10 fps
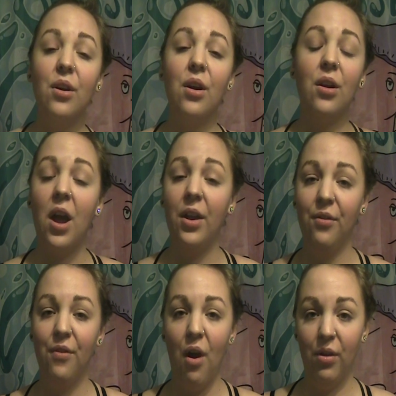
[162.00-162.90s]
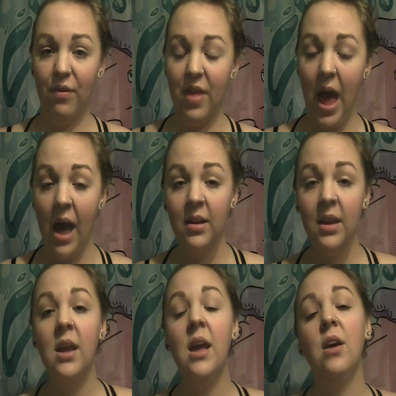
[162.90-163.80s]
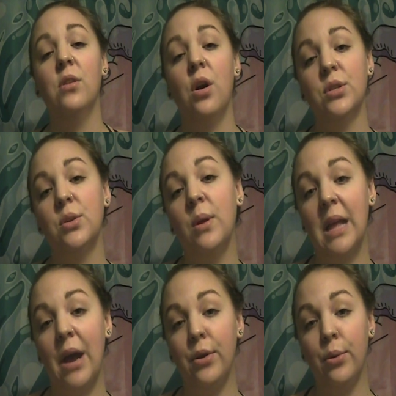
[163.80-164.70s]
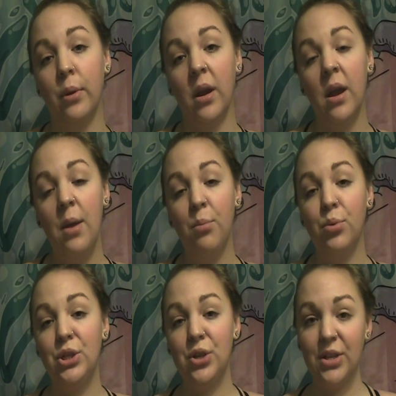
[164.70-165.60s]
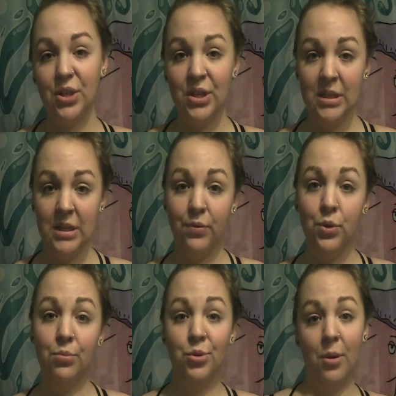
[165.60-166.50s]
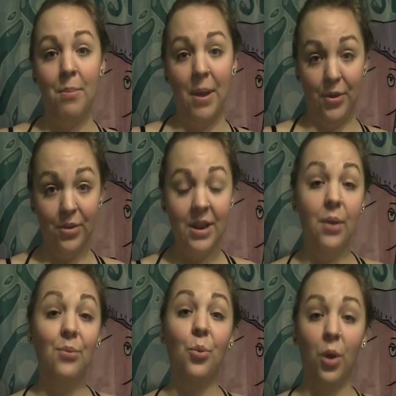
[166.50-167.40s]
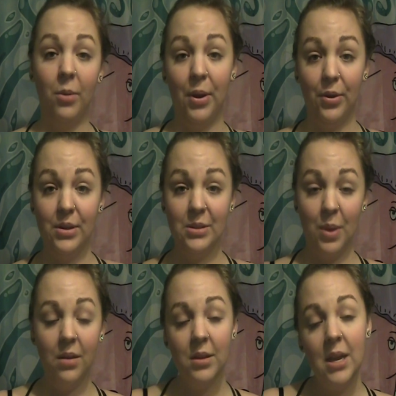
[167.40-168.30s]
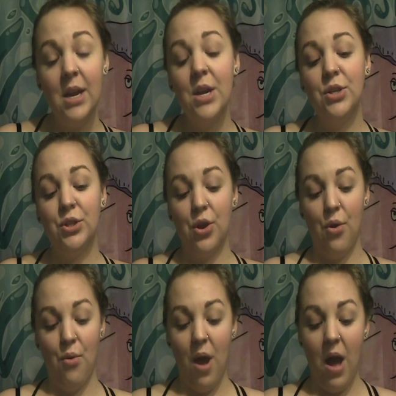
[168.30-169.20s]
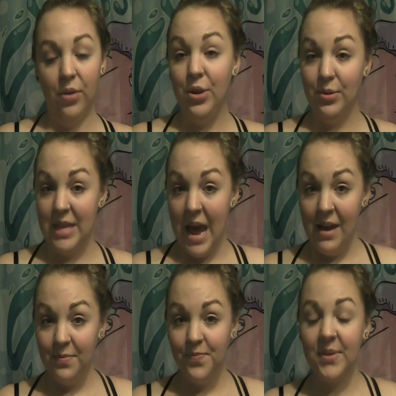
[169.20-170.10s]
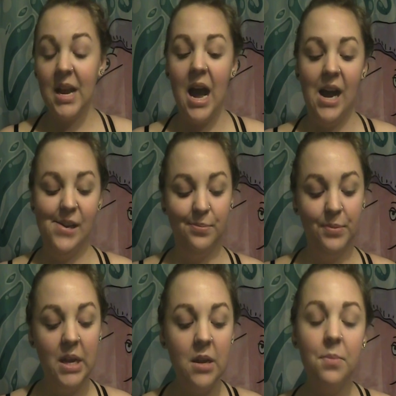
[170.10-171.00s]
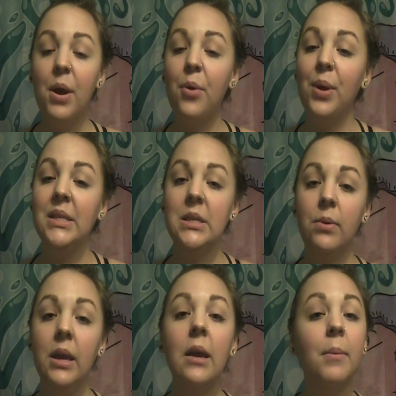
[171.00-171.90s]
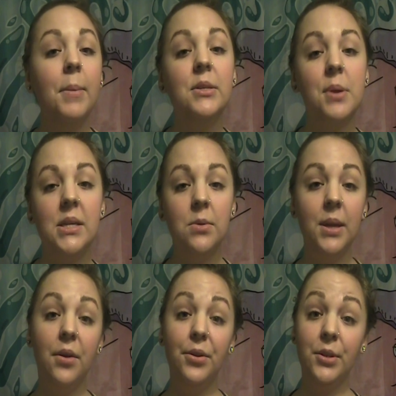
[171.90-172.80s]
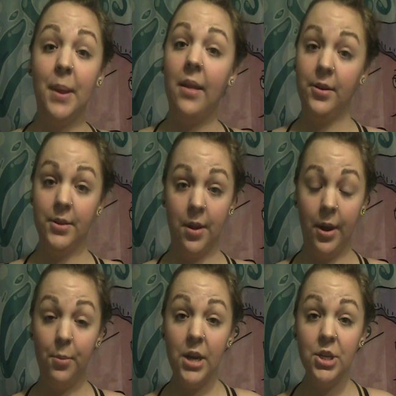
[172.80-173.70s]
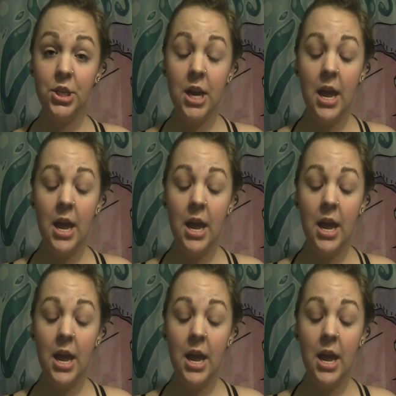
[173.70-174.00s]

kind of all of that. It will also allow your moisturizers and stuff to absorb better and work better as well. So I'll use that. About once a week, maybe twice a week, I'll use my Clarisonic brush,